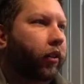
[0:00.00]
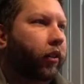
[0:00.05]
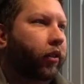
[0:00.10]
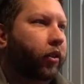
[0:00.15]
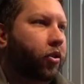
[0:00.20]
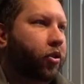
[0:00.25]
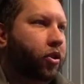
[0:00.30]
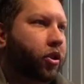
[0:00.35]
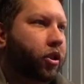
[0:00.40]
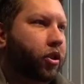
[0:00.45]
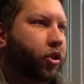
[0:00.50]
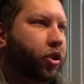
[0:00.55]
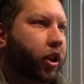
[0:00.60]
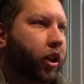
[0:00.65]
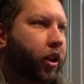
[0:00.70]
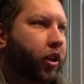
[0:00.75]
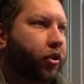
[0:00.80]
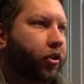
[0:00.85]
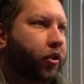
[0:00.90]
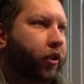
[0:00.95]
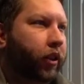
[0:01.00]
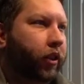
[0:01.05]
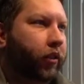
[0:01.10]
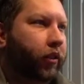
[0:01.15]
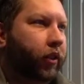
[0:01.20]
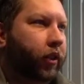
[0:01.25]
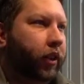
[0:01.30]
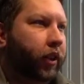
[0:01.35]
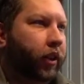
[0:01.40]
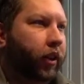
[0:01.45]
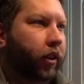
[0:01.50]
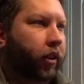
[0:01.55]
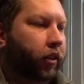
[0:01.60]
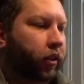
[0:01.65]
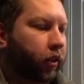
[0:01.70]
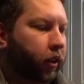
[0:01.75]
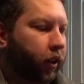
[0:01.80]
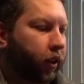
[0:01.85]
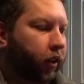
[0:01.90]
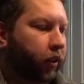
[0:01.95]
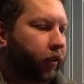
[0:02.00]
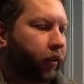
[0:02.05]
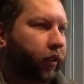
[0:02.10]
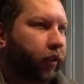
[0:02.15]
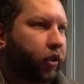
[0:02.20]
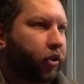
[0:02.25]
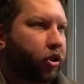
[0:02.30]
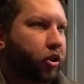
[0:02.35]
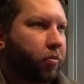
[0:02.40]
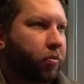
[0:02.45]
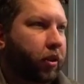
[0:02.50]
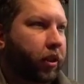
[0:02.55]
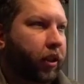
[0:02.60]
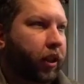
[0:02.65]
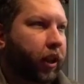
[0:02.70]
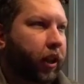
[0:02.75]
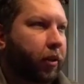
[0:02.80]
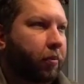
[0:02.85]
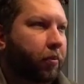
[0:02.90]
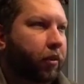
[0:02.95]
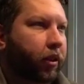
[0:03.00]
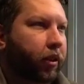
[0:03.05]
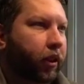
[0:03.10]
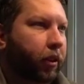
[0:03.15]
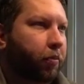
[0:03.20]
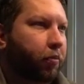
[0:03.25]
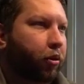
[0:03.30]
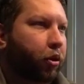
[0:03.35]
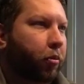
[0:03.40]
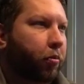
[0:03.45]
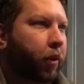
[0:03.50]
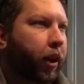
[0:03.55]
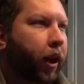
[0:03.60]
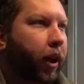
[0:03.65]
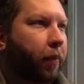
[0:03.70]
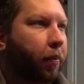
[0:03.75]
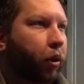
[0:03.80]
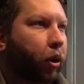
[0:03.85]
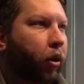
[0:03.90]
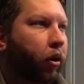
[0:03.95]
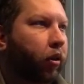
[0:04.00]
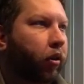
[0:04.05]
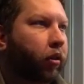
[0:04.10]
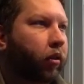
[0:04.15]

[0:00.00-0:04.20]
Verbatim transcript: so you can change things in here like this should be named input mapper.